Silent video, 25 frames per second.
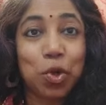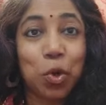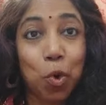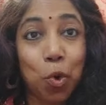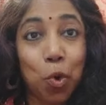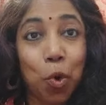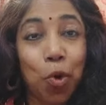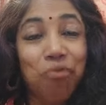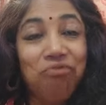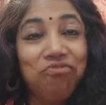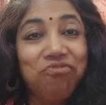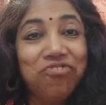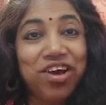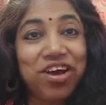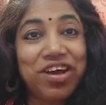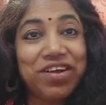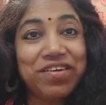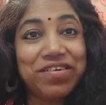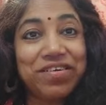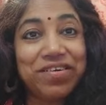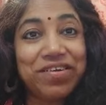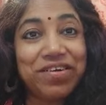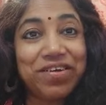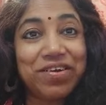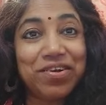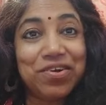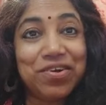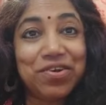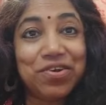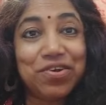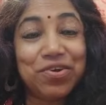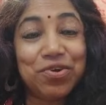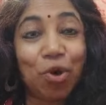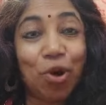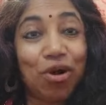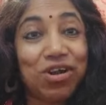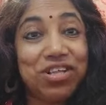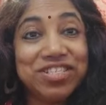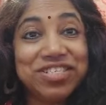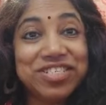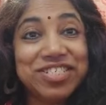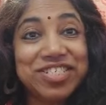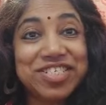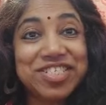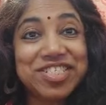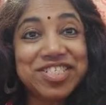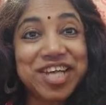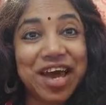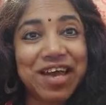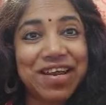the home where not
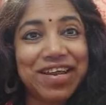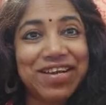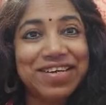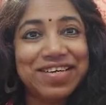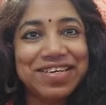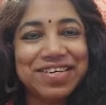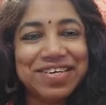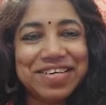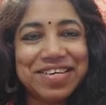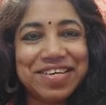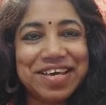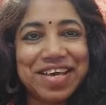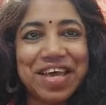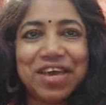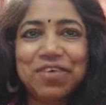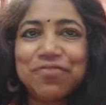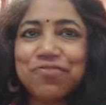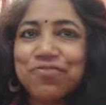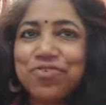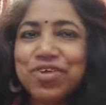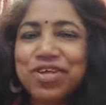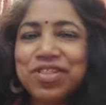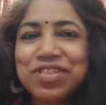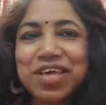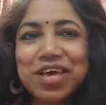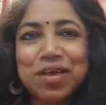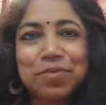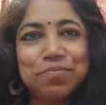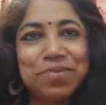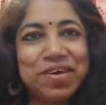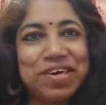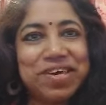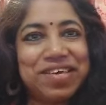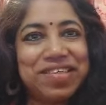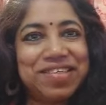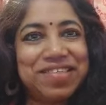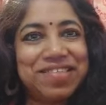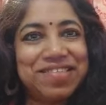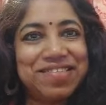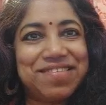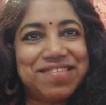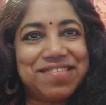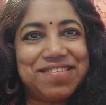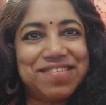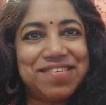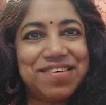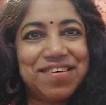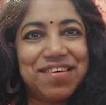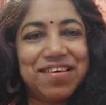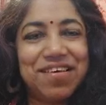just charity, everything
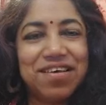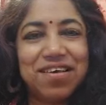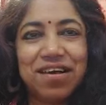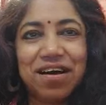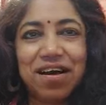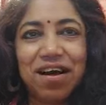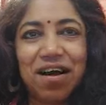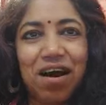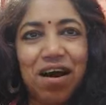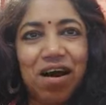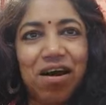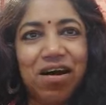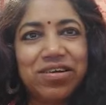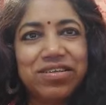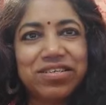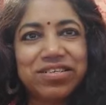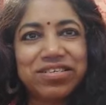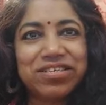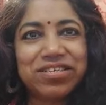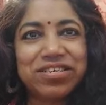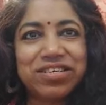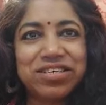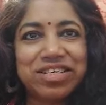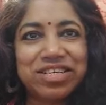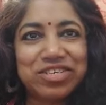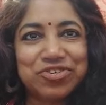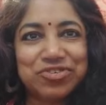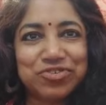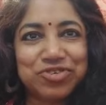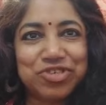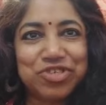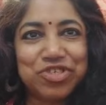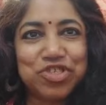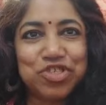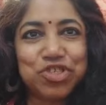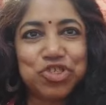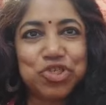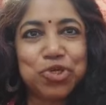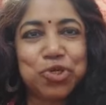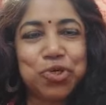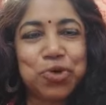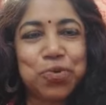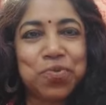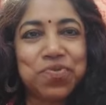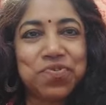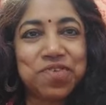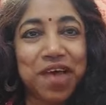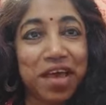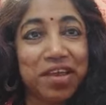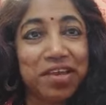begins art,
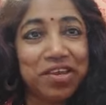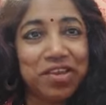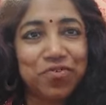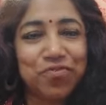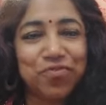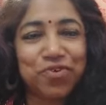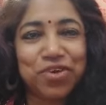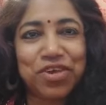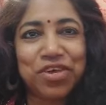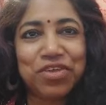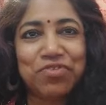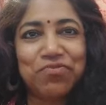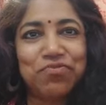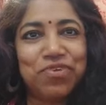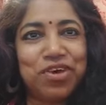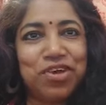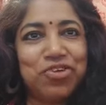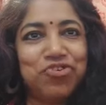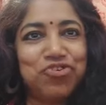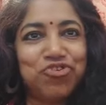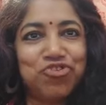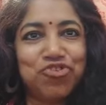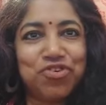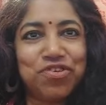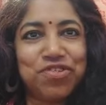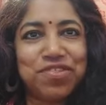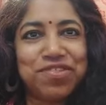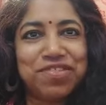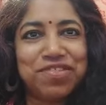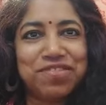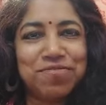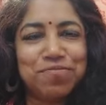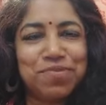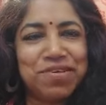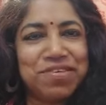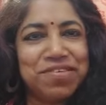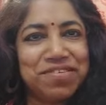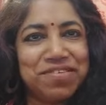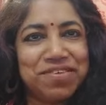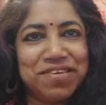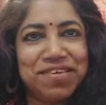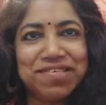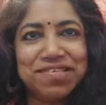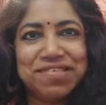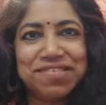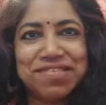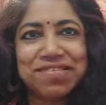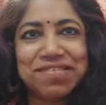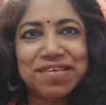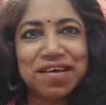literature, scientific inventions,
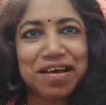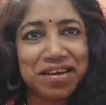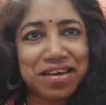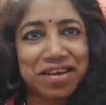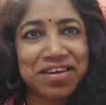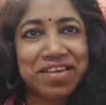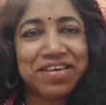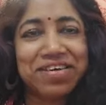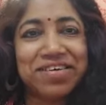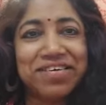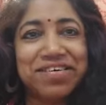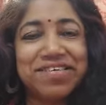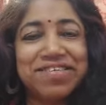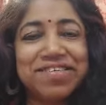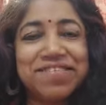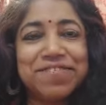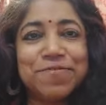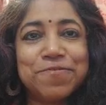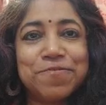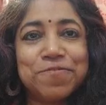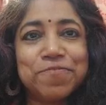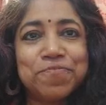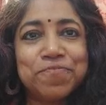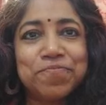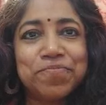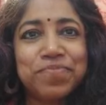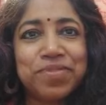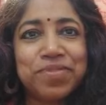business ideas.